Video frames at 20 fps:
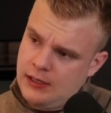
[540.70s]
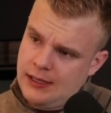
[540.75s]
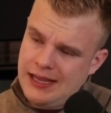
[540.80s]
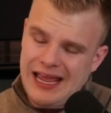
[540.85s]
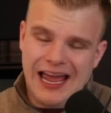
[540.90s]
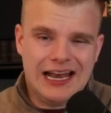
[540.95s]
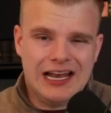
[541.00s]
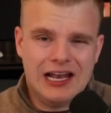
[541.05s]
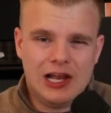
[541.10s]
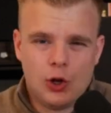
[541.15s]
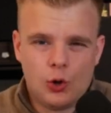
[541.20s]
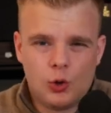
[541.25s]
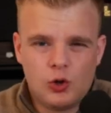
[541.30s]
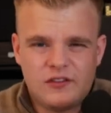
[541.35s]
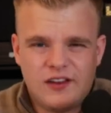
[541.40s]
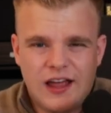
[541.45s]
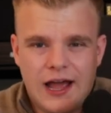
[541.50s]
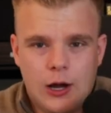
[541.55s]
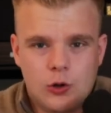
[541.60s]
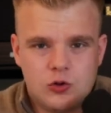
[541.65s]
and learned
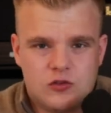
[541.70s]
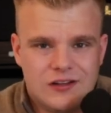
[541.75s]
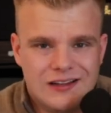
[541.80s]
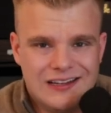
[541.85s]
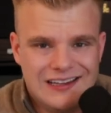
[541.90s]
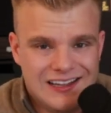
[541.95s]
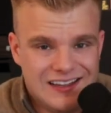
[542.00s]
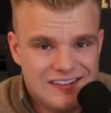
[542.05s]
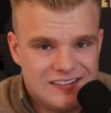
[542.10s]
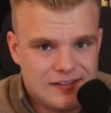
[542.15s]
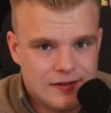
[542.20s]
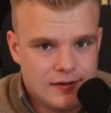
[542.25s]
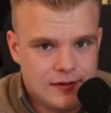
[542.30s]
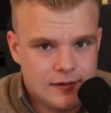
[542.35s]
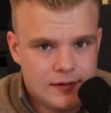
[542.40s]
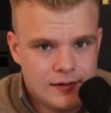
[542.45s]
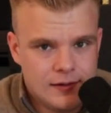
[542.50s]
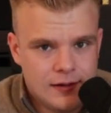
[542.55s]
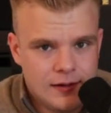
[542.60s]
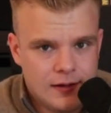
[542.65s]
how to listen
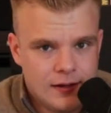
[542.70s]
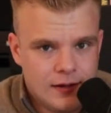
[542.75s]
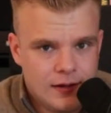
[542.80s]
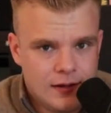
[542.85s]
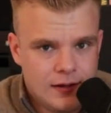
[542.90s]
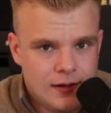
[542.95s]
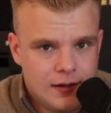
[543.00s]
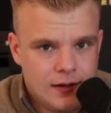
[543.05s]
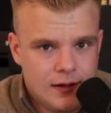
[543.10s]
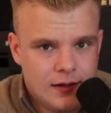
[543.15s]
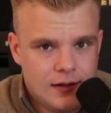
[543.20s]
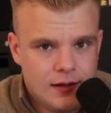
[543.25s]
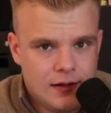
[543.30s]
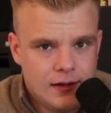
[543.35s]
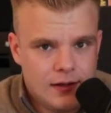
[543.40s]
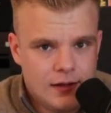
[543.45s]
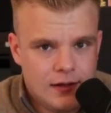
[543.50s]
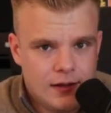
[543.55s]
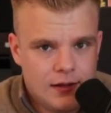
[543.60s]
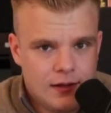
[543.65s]

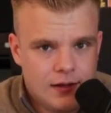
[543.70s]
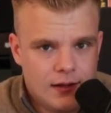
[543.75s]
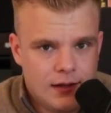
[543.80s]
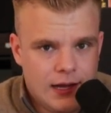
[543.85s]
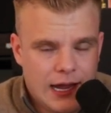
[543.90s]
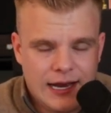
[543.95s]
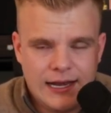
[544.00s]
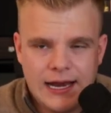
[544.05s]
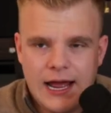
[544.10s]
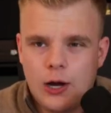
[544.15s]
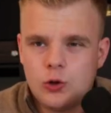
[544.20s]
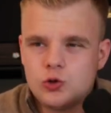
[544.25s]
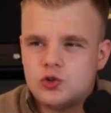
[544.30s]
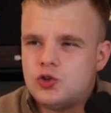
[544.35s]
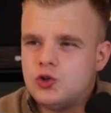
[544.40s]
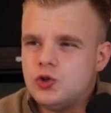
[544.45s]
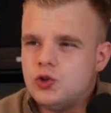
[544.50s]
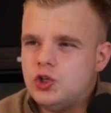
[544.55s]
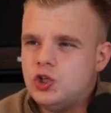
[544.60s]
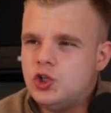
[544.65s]
and how to
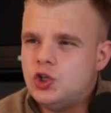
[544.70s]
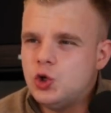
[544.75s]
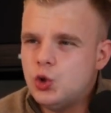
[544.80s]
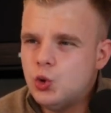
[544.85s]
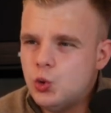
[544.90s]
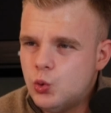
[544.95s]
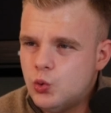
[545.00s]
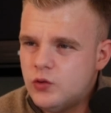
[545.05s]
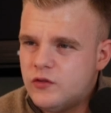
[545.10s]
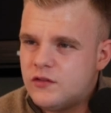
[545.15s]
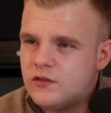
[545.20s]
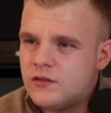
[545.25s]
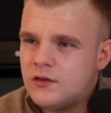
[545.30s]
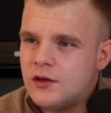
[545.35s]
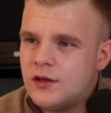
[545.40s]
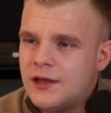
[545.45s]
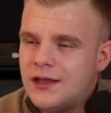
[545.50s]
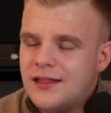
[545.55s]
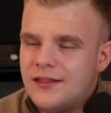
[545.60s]
use